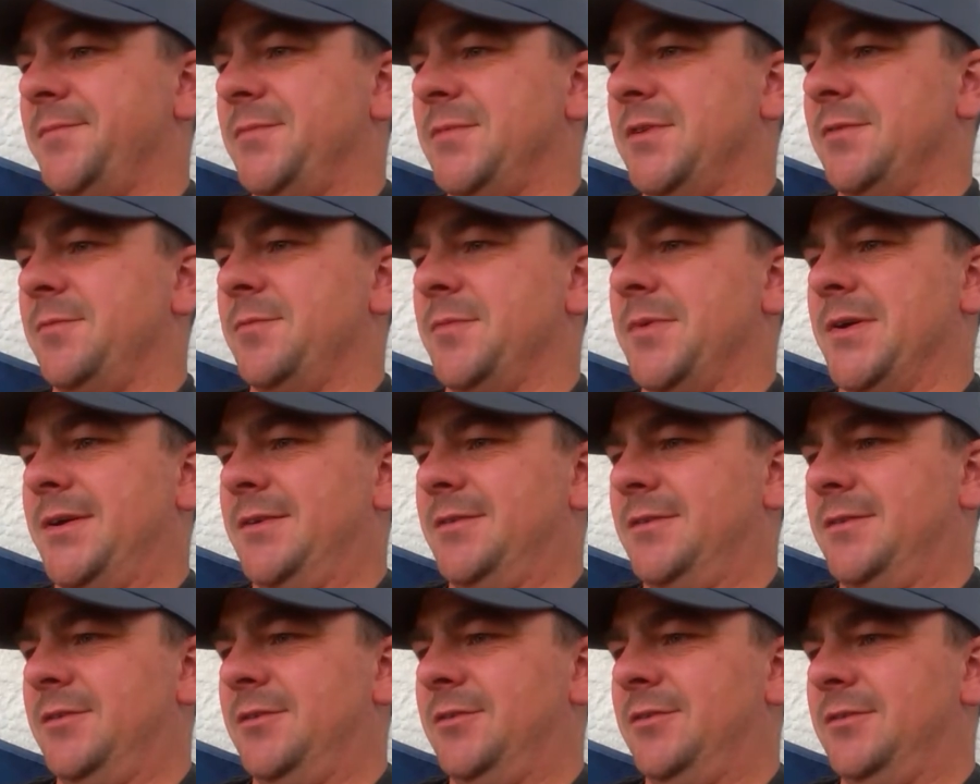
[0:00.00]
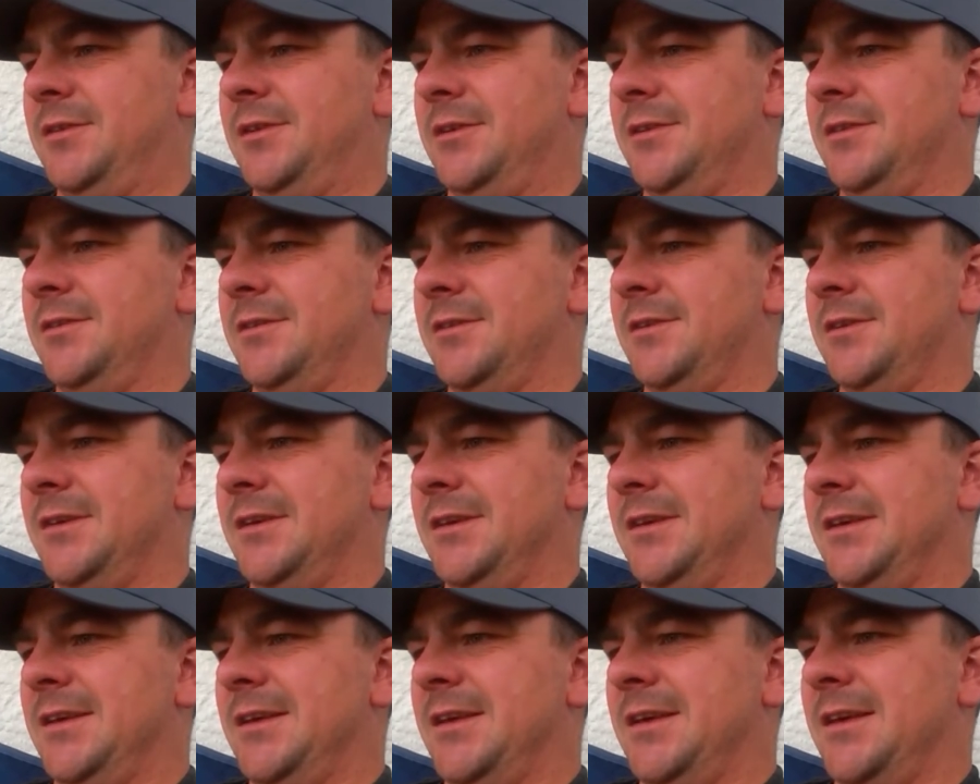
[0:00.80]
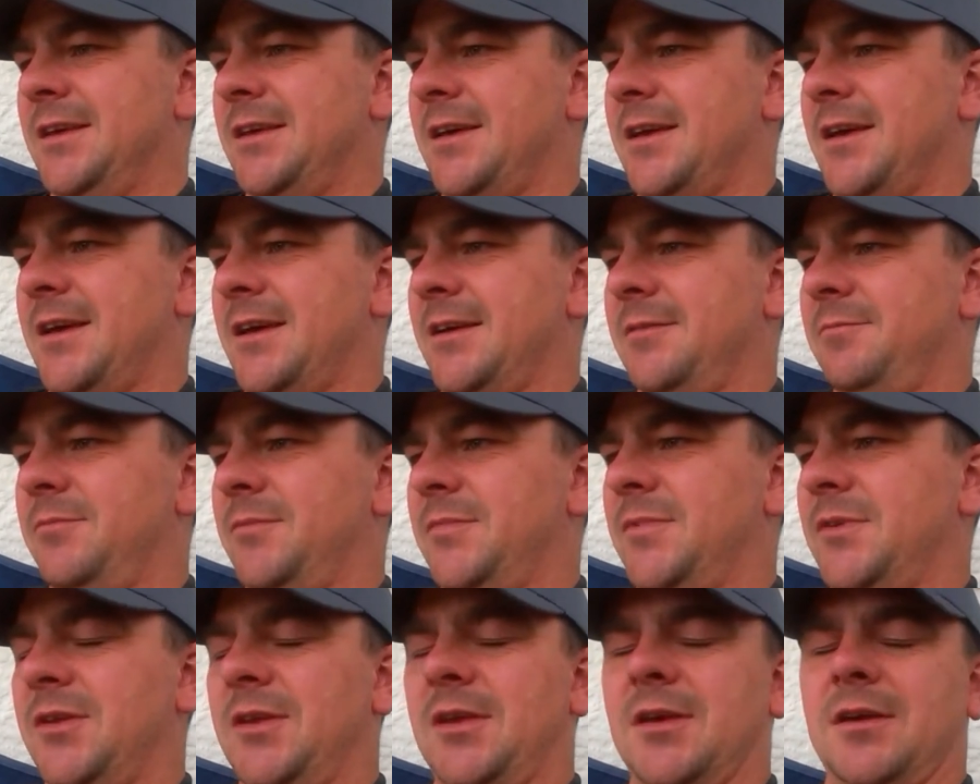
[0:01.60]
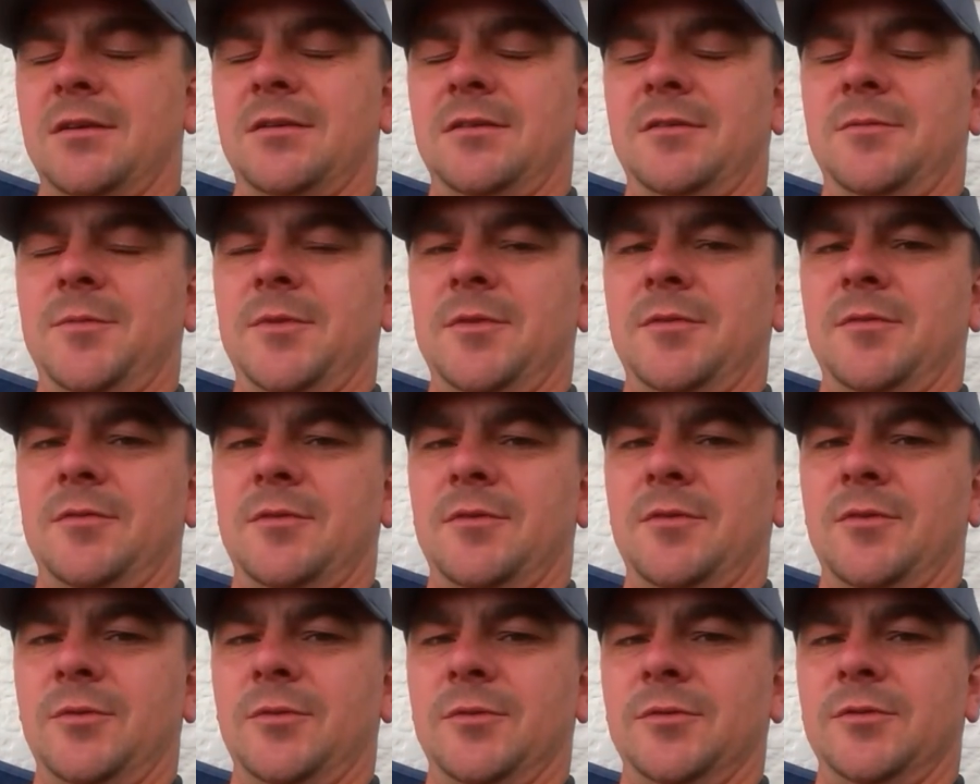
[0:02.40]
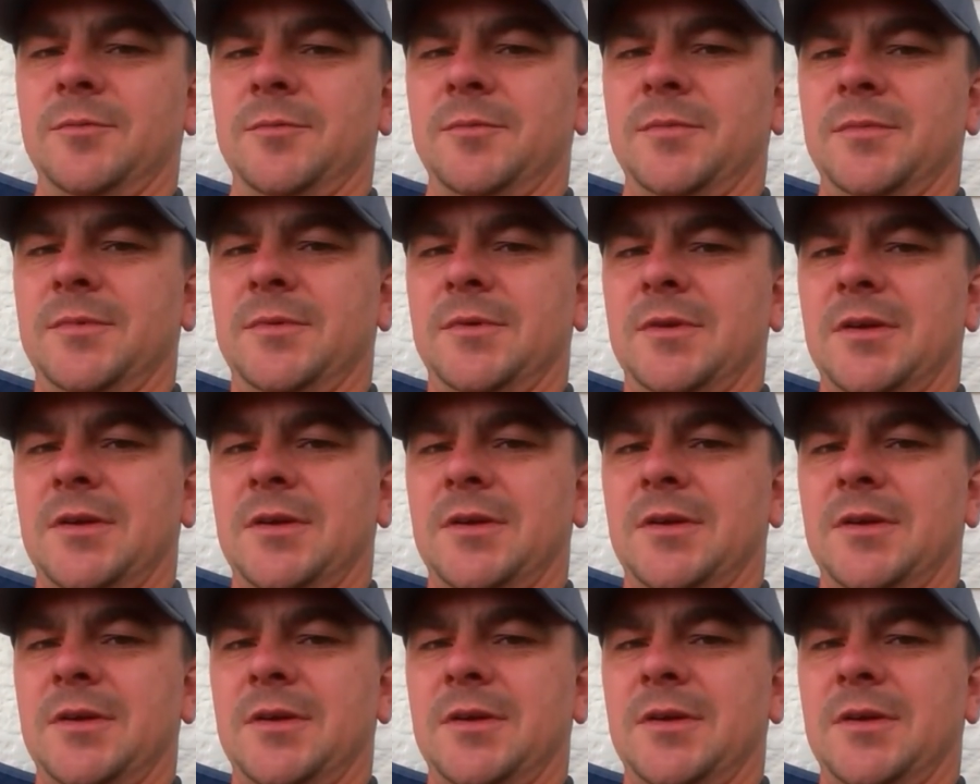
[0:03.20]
different parts of New Zealand. So yeah, it's been awesome.